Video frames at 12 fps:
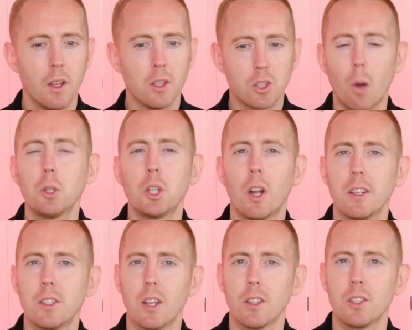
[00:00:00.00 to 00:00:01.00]
Solskjaer
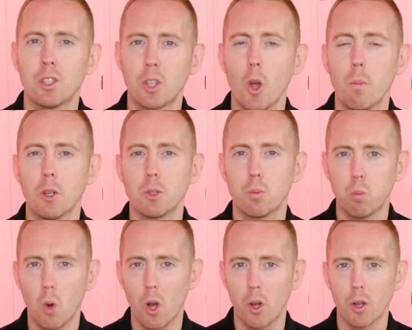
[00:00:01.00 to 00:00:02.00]
has done so much
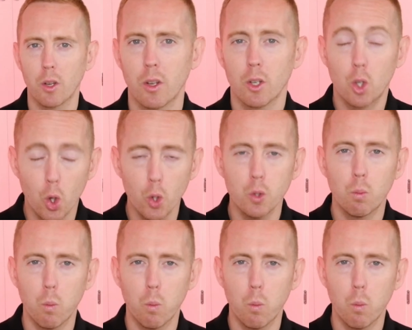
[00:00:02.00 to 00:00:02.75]
work, good